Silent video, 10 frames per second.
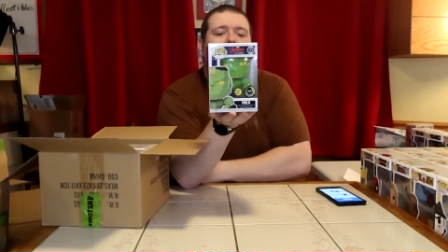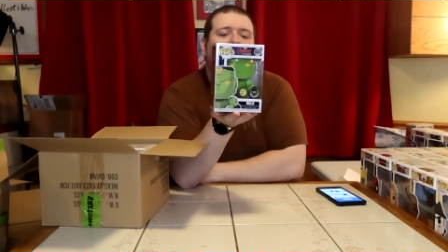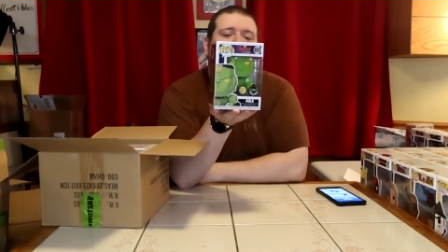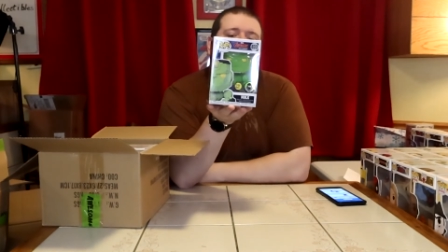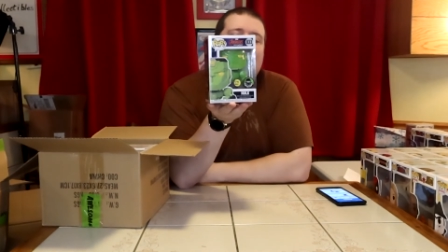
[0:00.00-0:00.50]

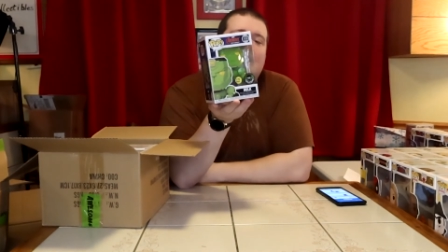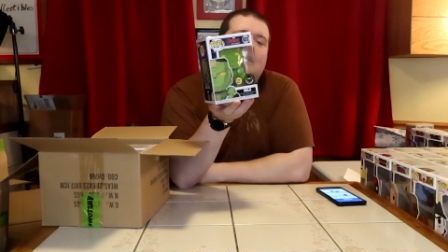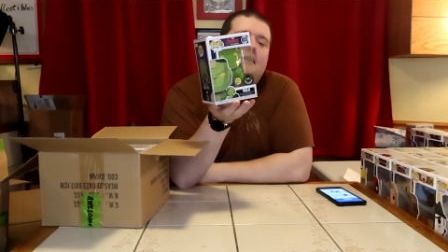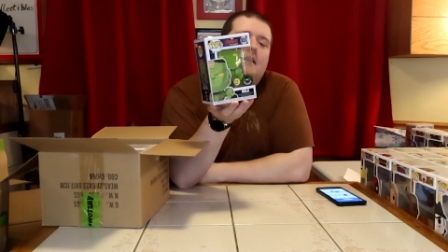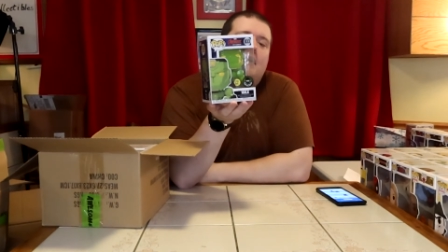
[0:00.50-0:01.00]
Mech
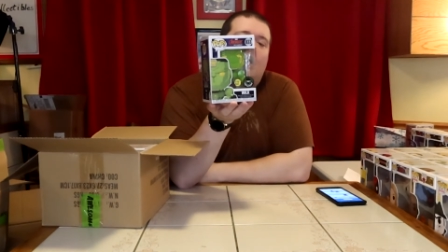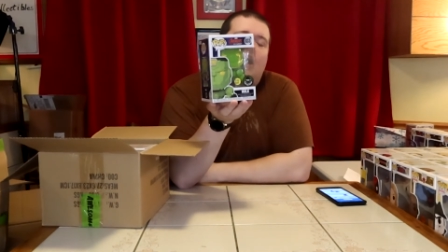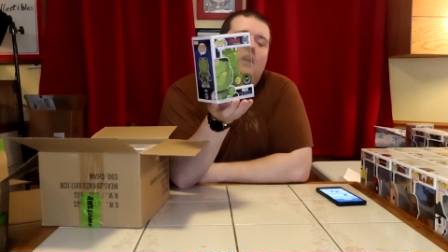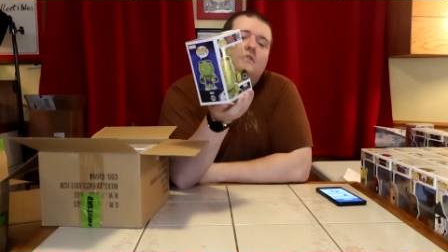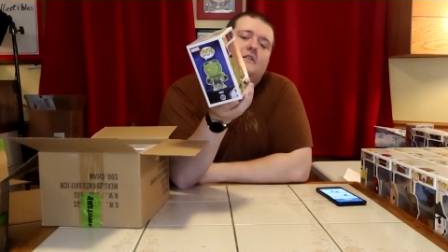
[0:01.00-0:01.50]
Strike
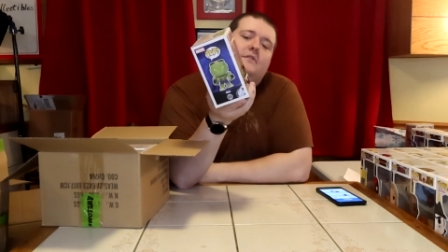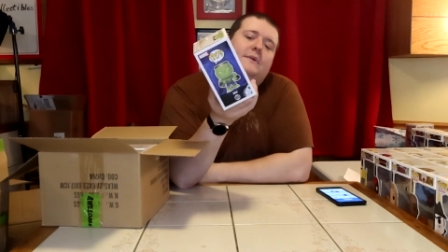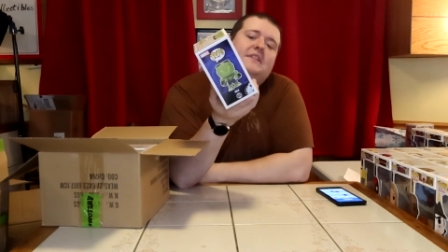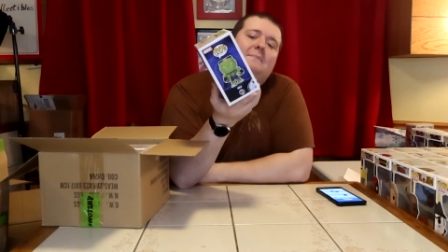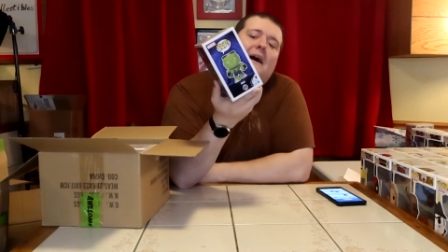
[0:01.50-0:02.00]
Hulk
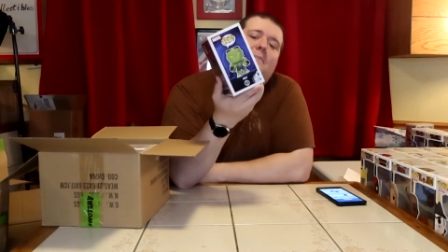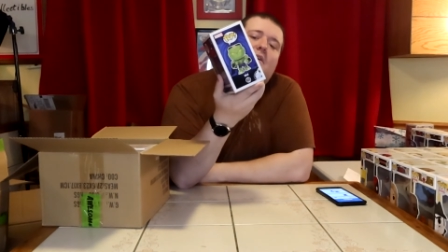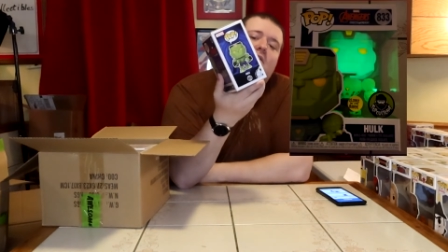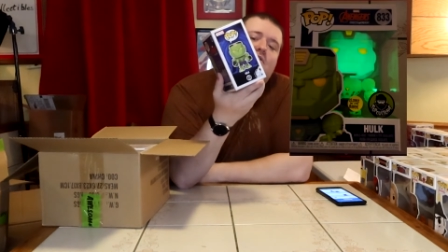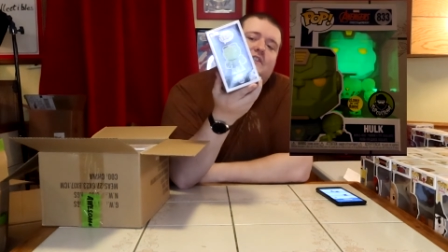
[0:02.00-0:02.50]
with the
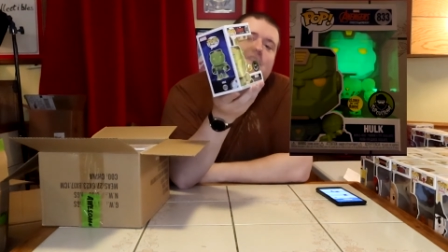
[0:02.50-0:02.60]
PopCultcha